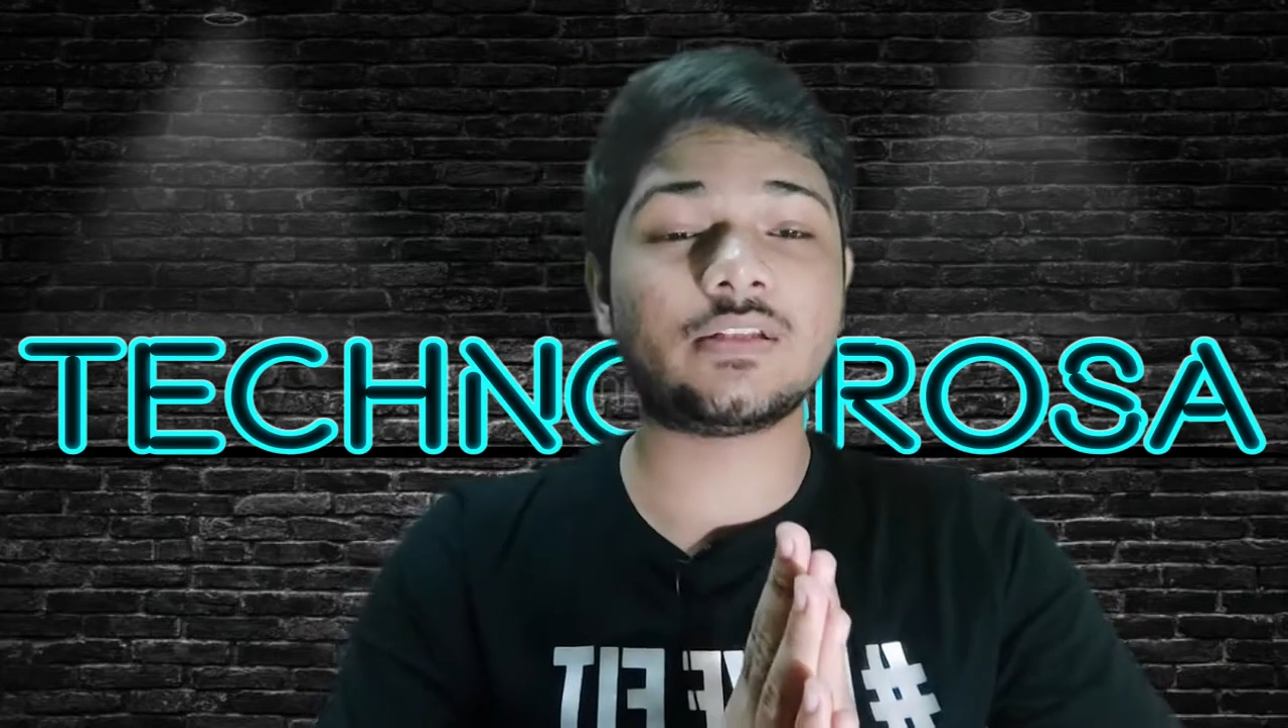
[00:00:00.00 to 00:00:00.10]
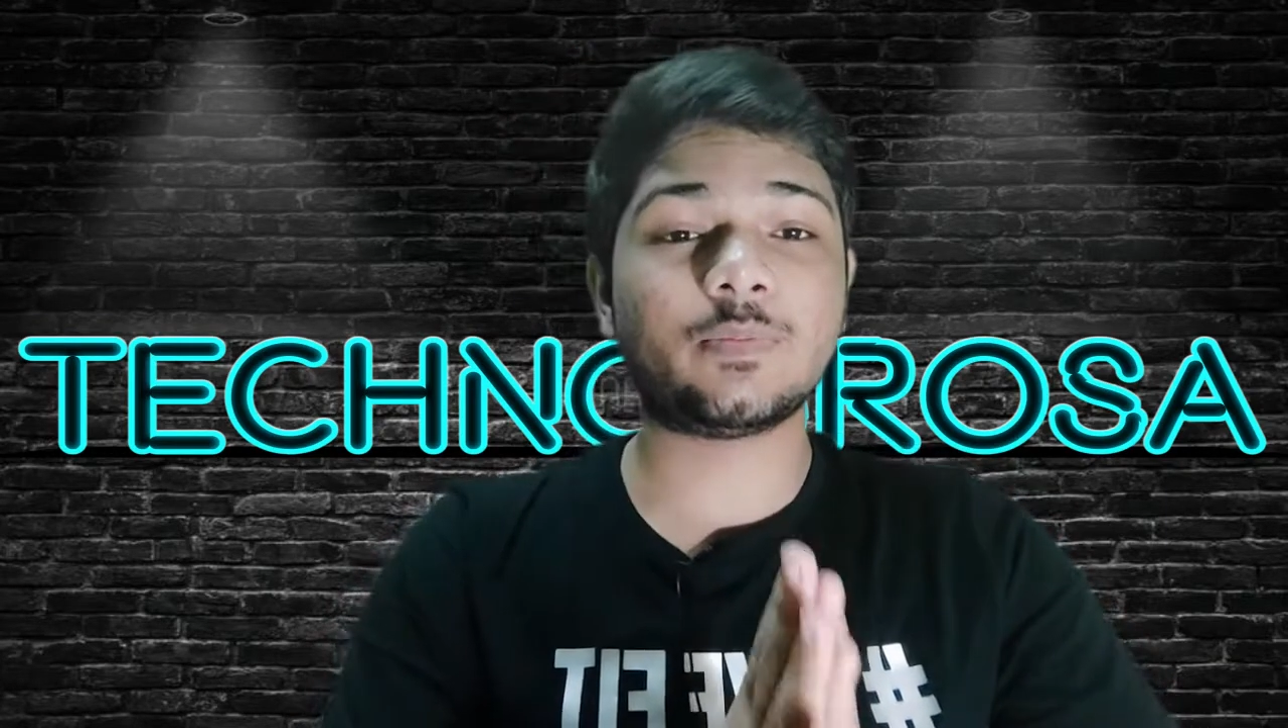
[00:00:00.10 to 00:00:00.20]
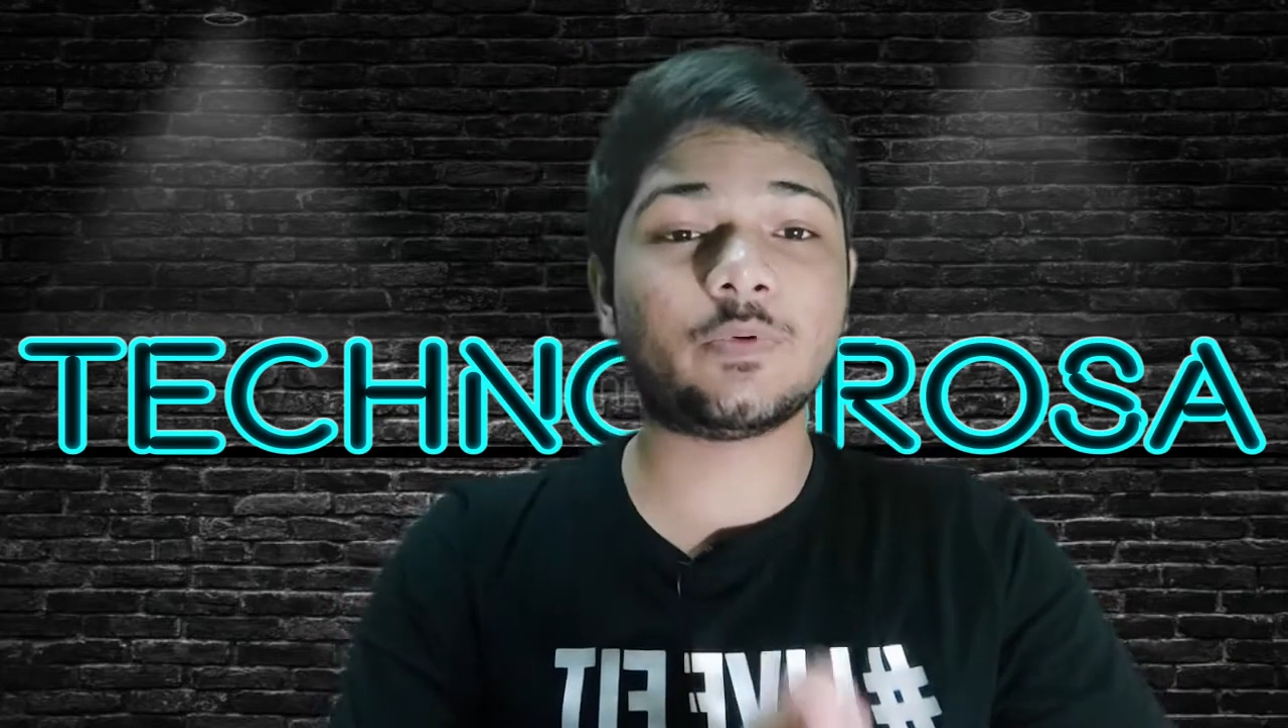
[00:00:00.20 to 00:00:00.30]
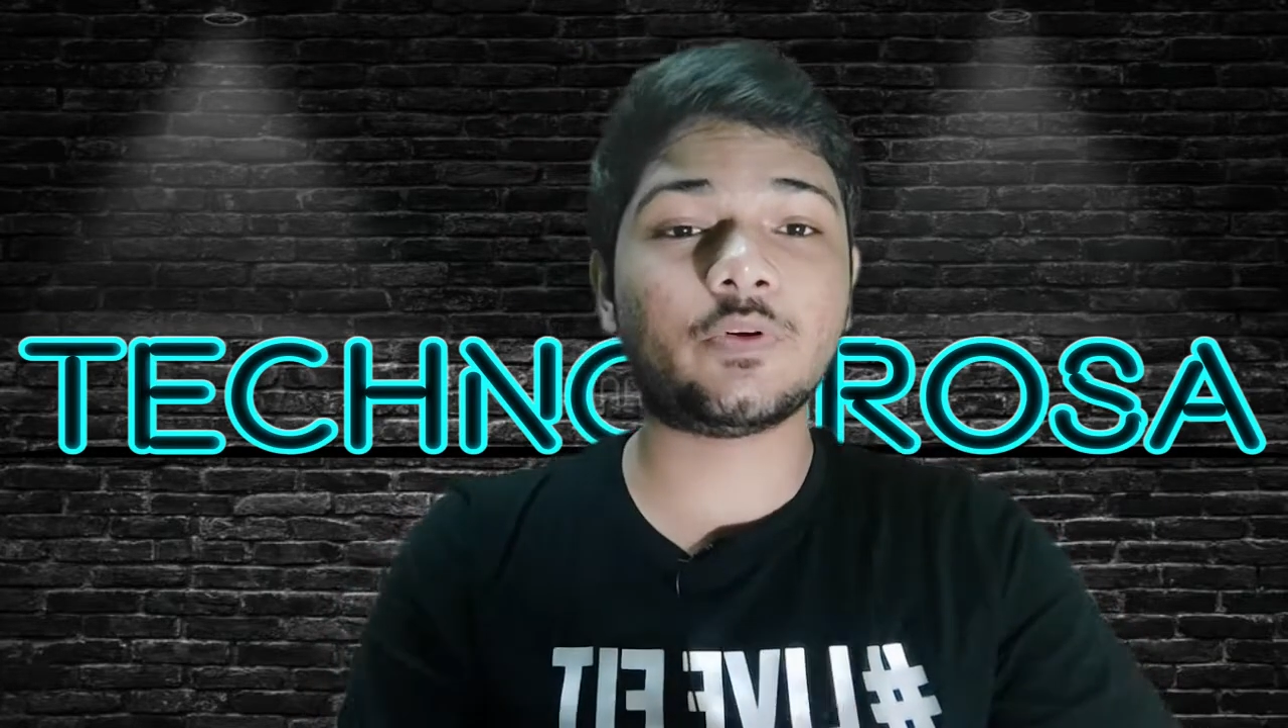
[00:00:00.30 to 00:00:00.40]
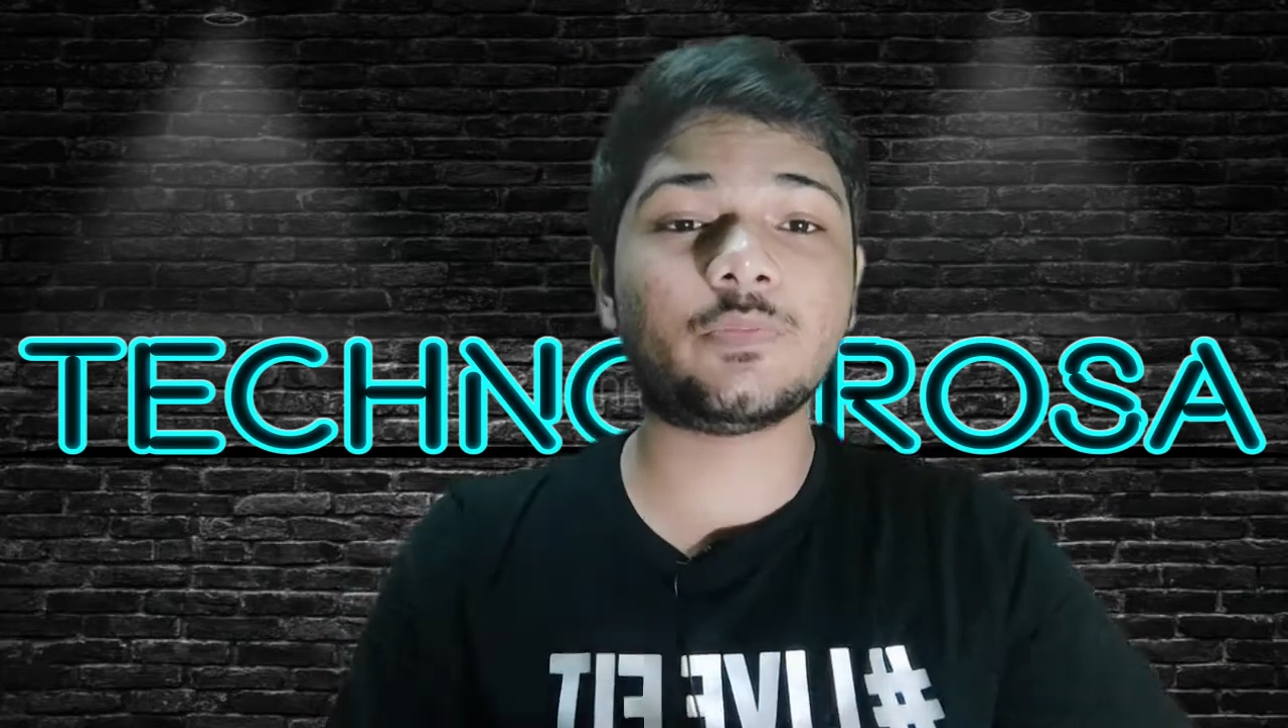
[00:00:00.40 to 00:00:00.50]

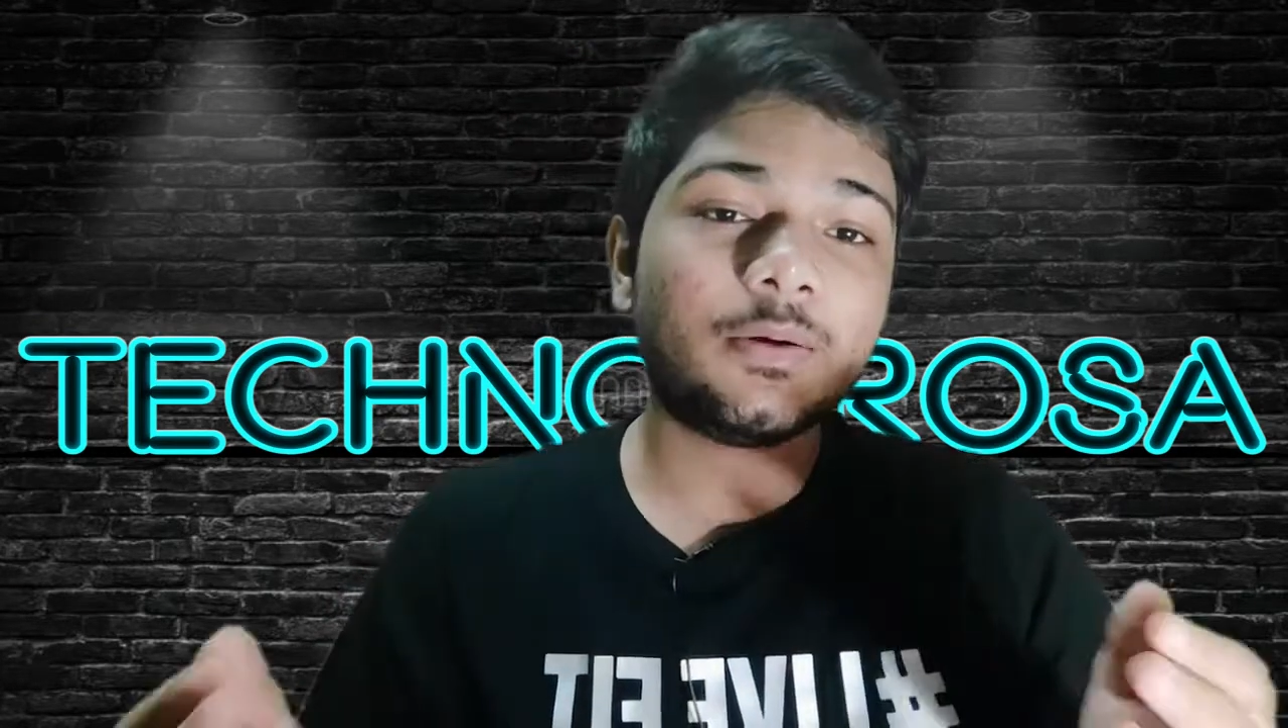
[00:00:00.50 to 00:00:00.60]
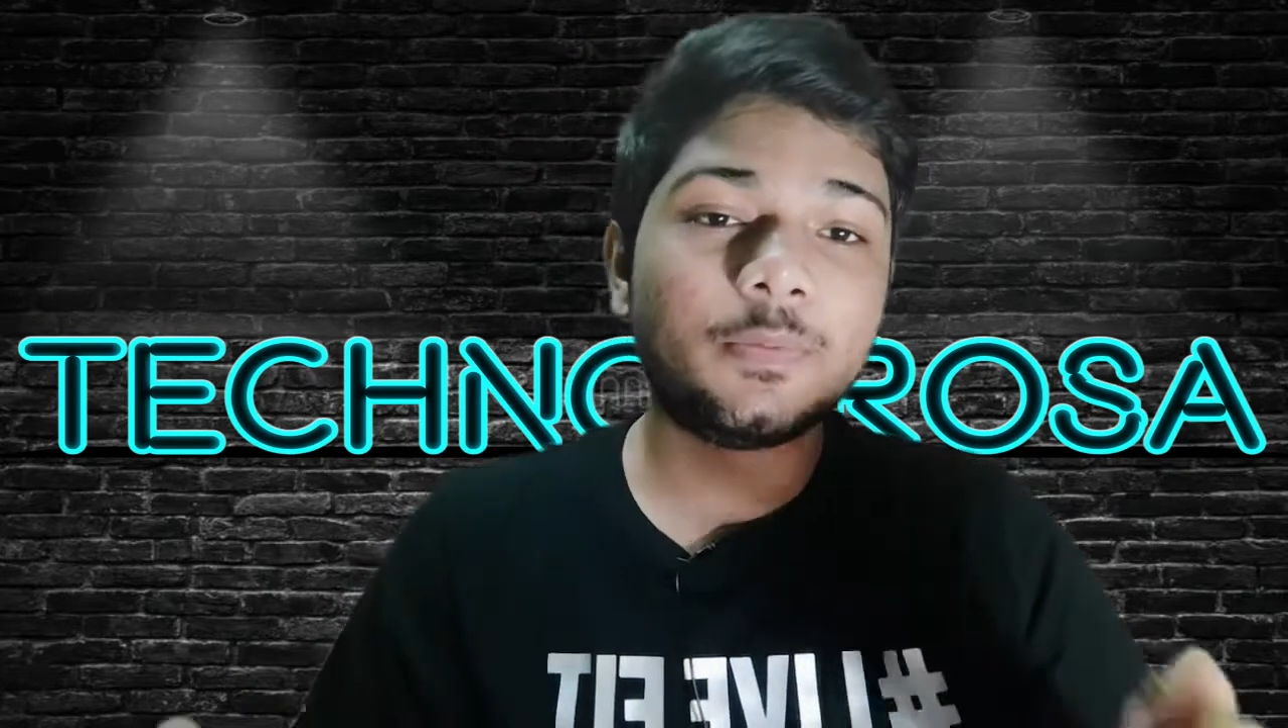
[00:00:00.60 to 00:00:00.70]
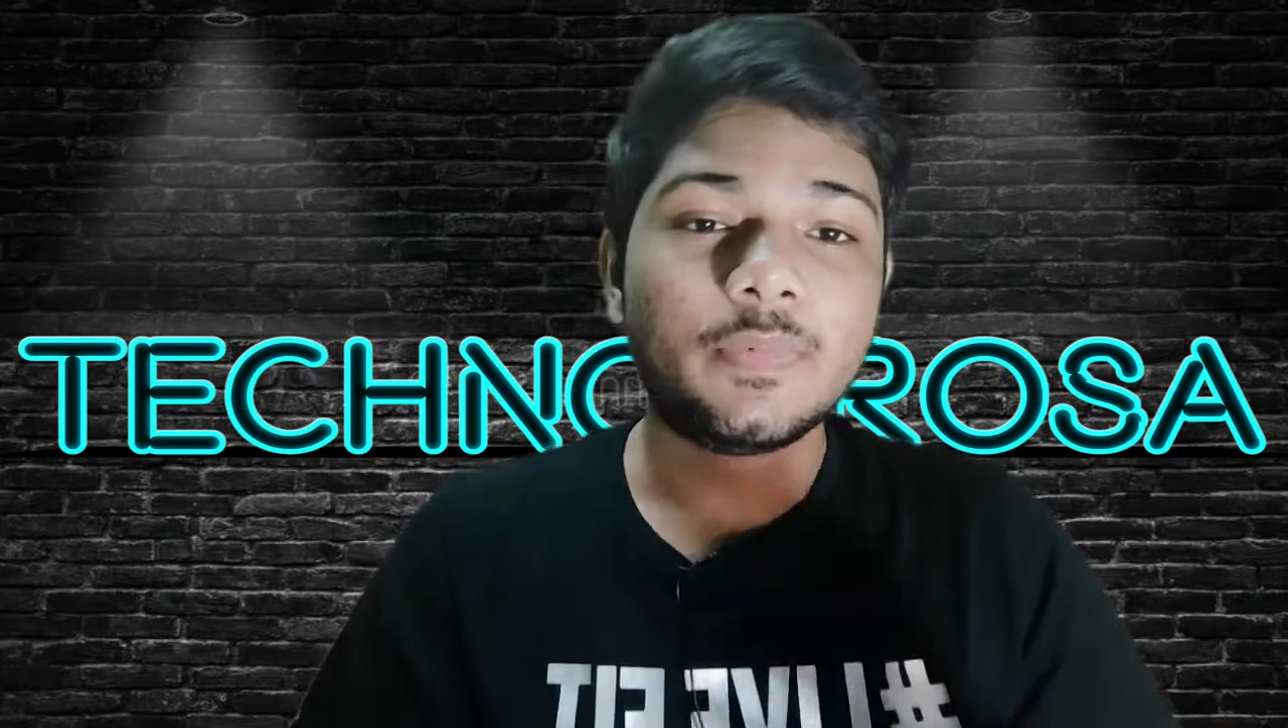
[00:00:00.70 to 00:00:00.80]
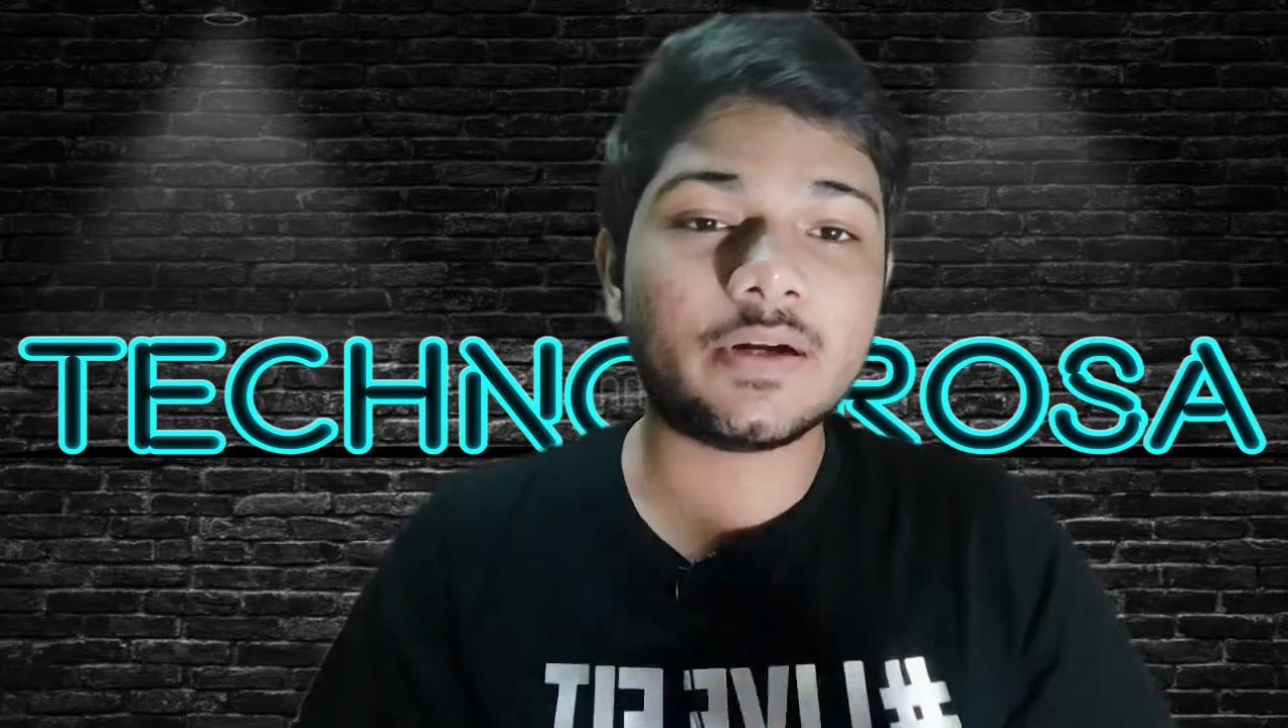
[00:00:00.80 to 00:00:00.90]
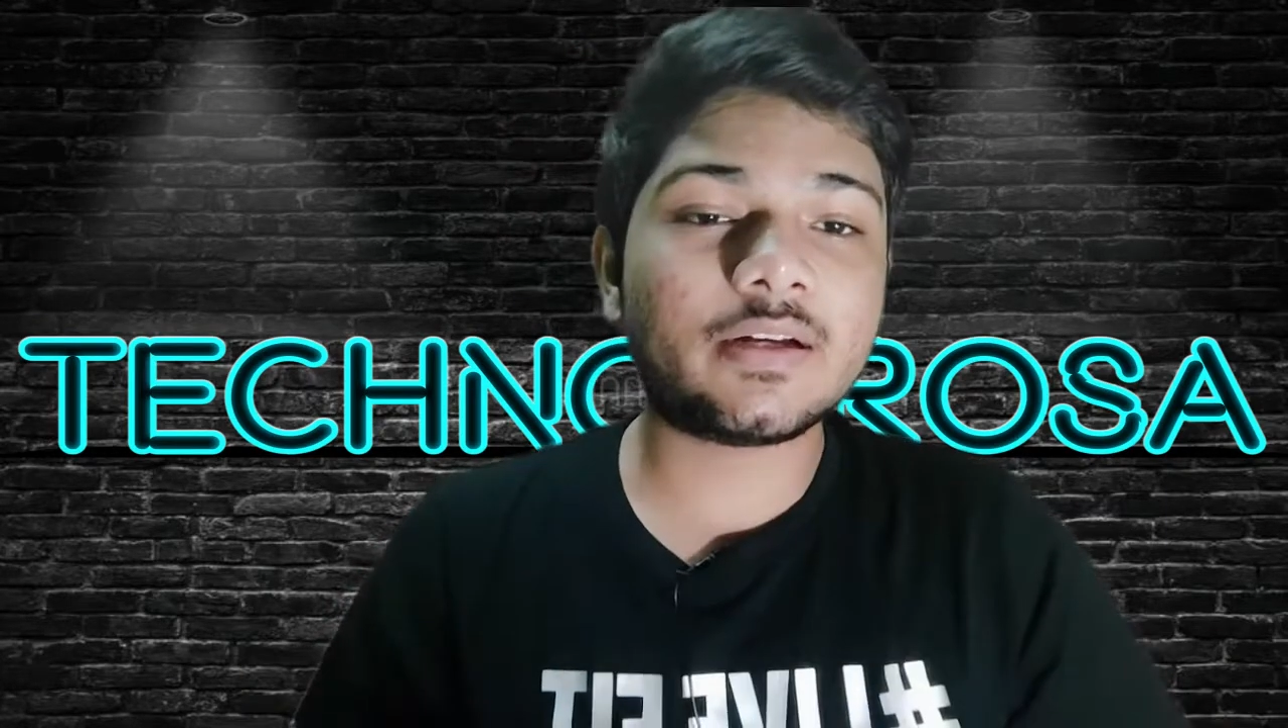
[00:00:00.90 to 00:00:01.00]
support.
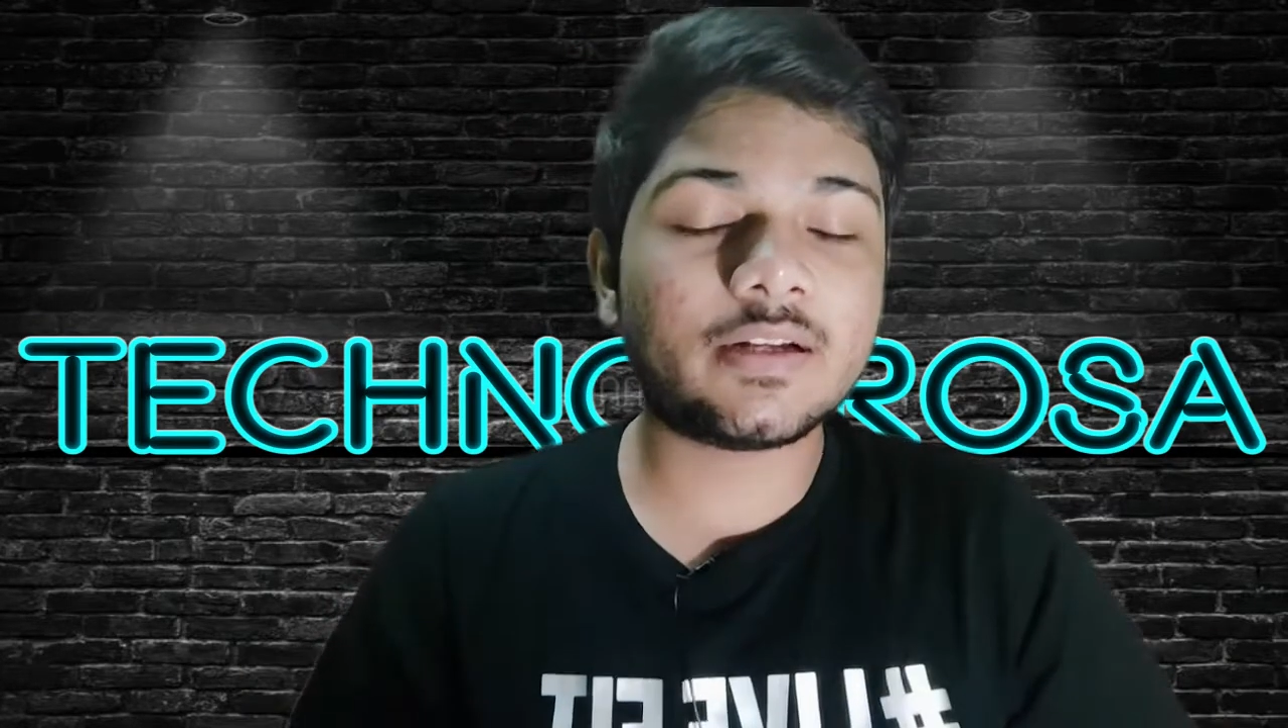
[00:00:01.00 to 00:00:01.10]
But